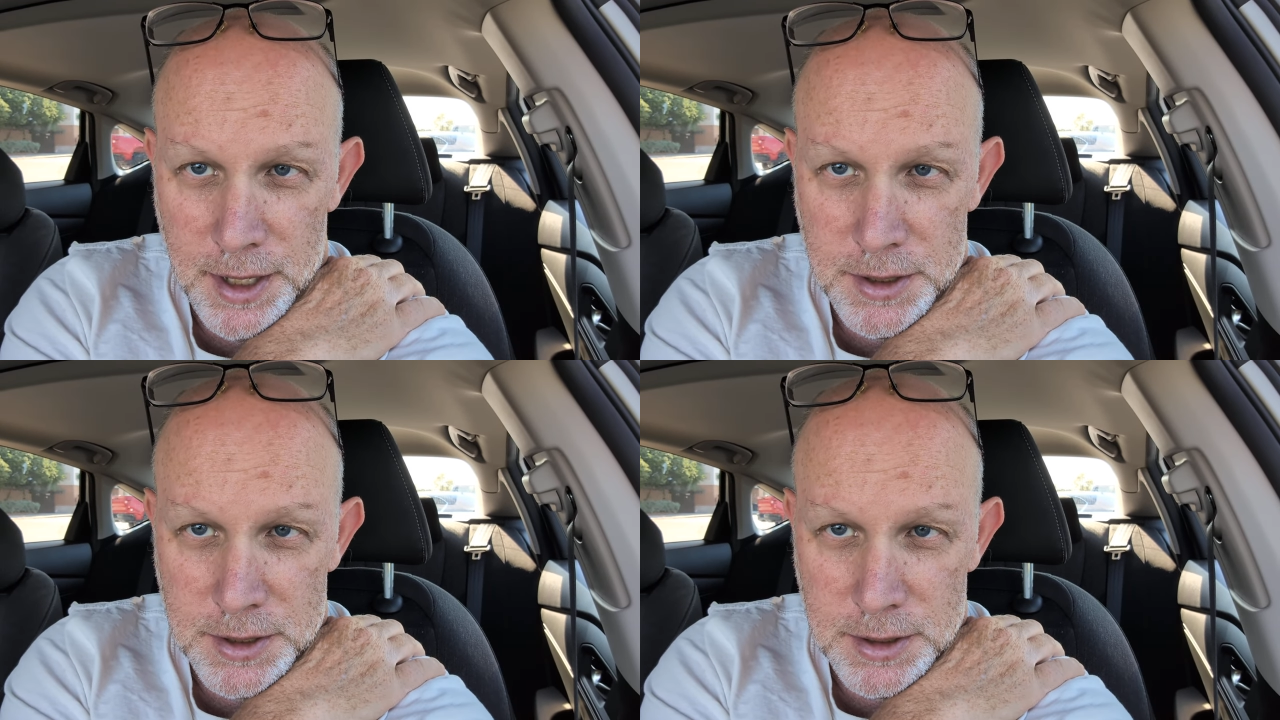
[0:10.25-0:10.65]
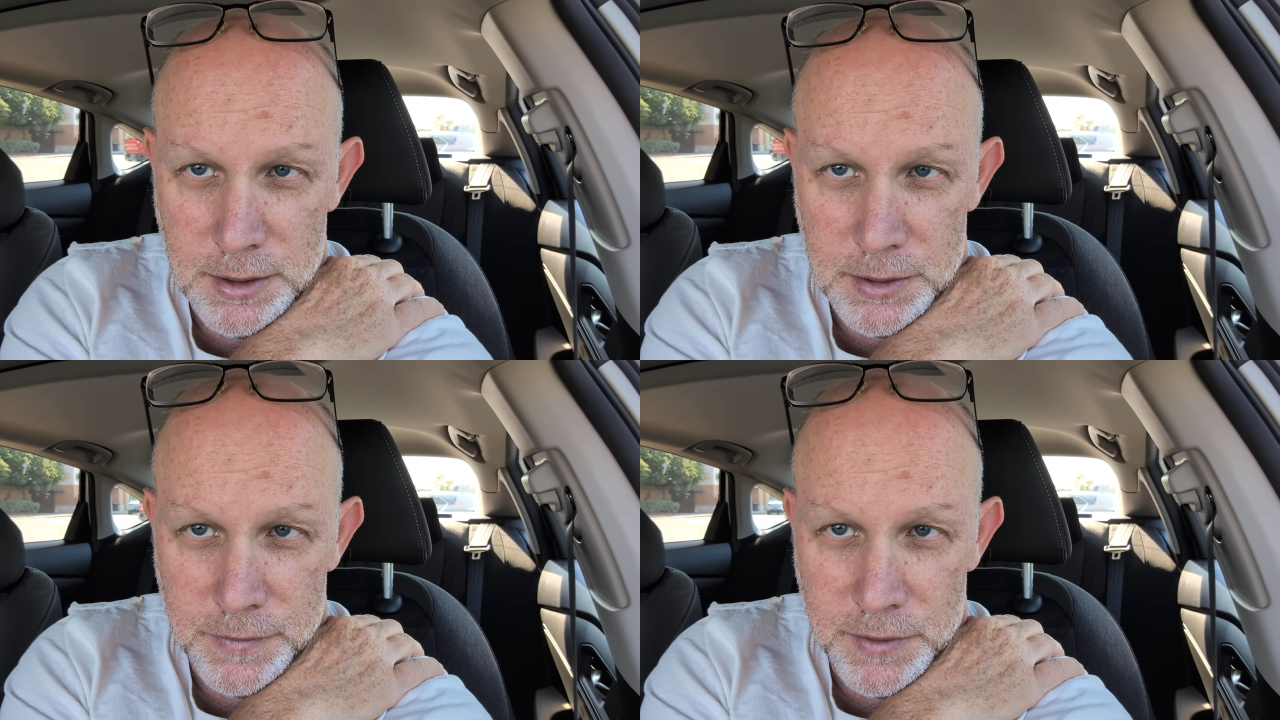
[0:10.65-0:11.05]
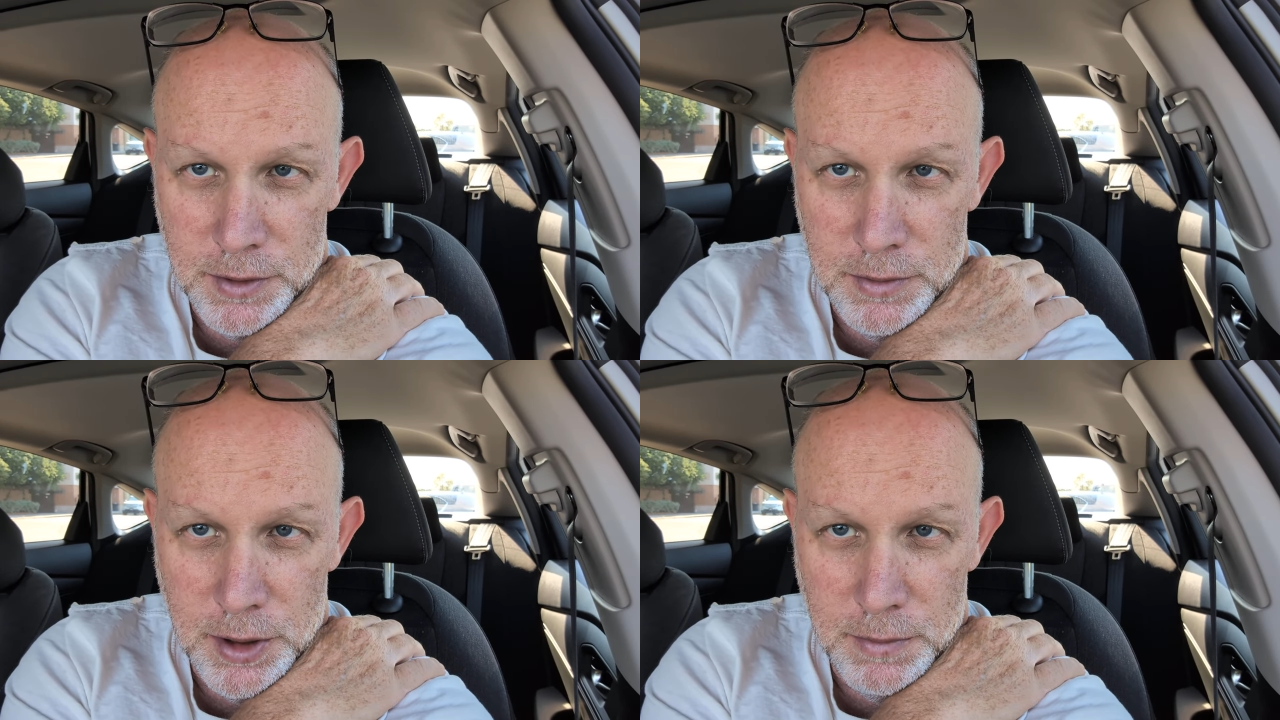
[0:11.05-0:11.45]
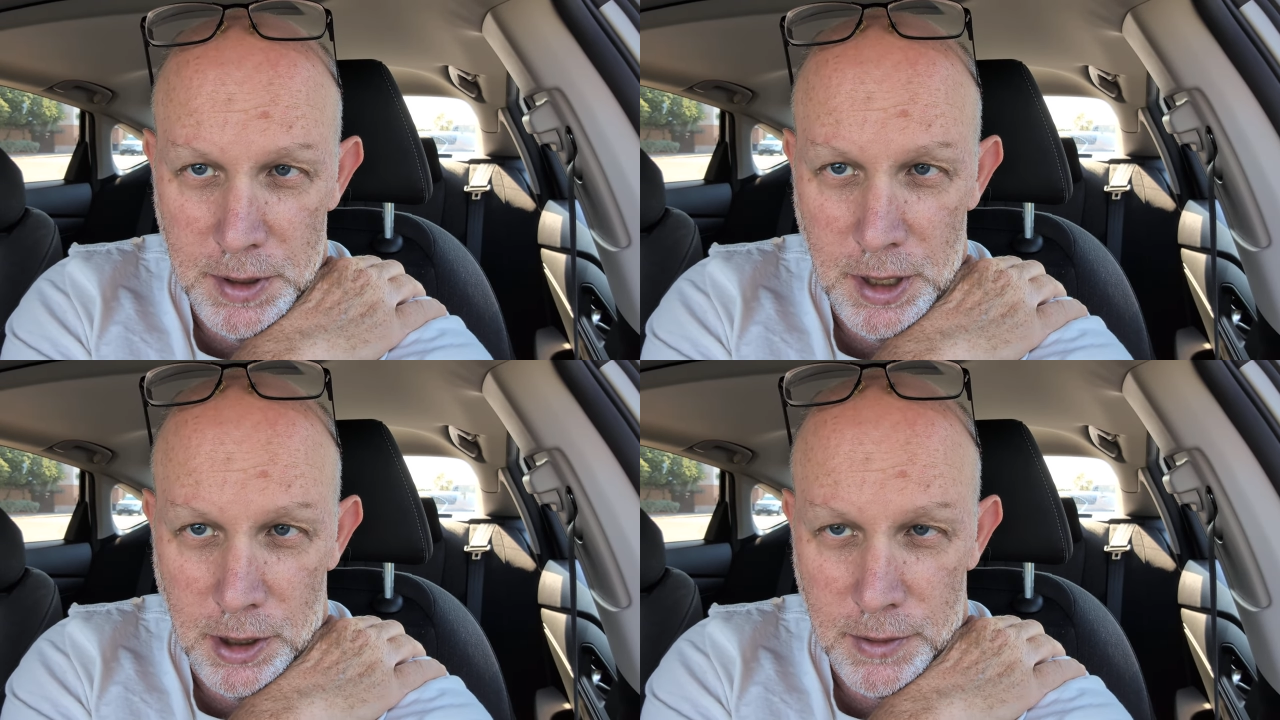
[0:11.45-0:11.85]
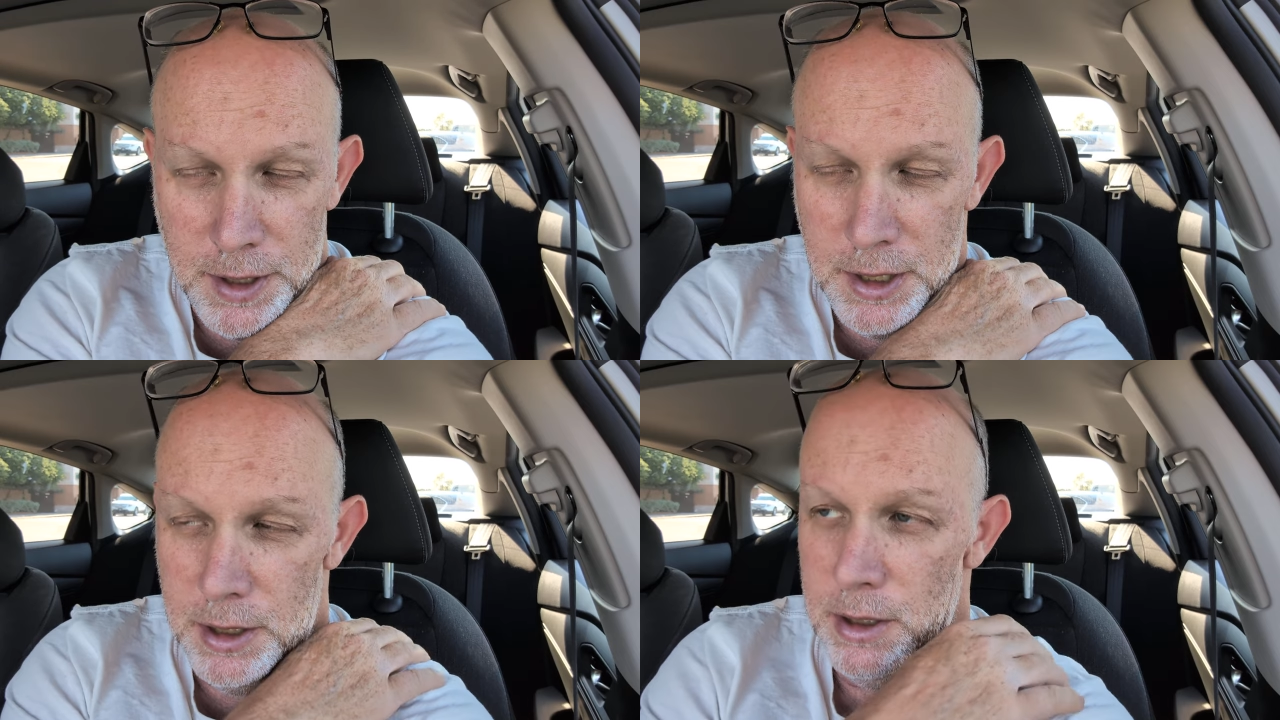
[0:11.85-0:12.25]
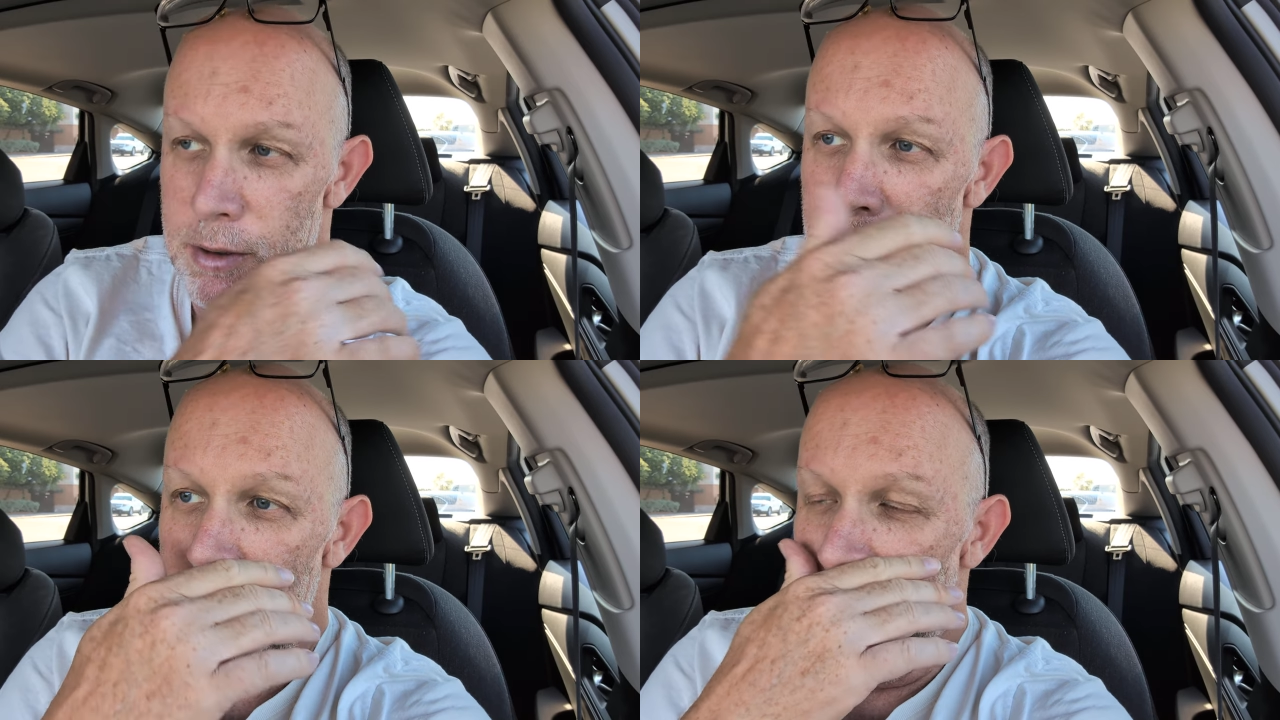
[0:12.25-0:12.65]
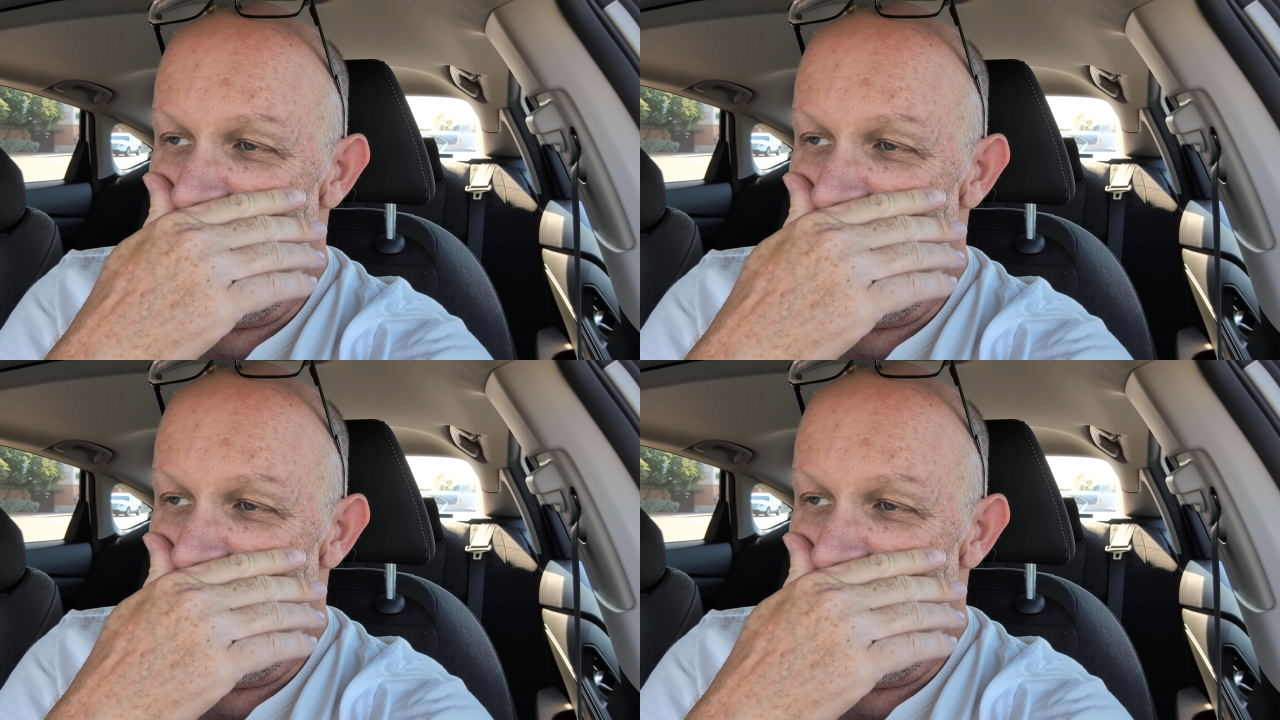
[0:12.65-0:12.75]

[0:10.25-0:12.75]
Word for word: as those of you who know me already know.